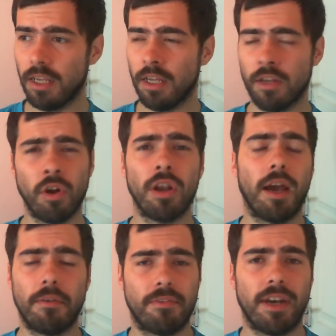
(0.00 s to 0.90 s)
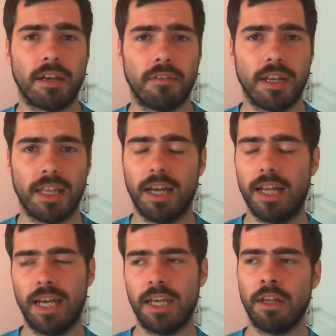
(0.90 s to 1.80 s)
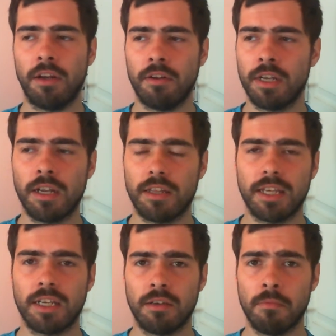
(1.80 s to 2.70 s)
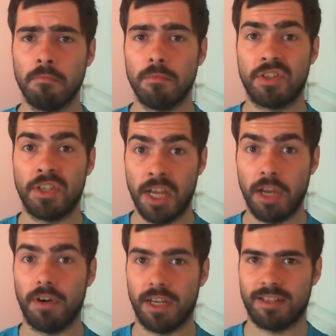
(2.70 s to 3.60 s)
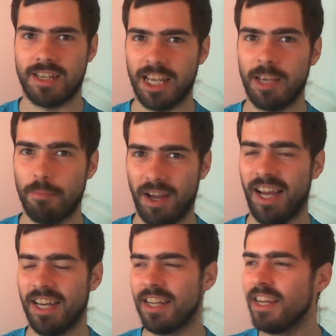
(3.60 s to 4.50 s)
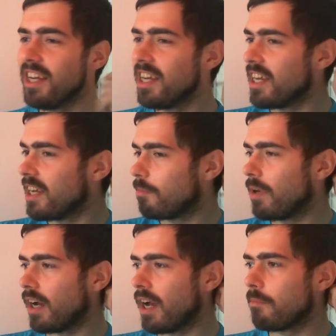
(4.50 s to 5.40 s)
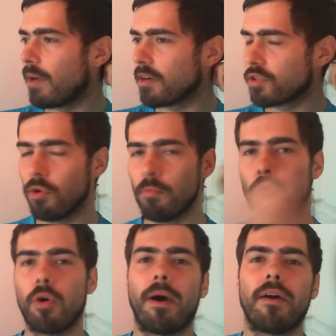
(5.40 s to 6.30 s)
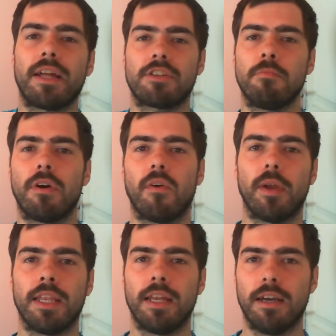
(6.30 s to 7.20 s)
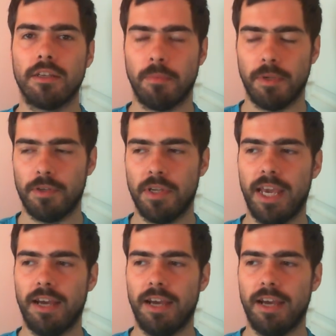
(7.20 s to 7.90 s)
Not life-threatening or anything like that, you know, nothing seriously bad. But I'll talk more about that tomorrow in WTF.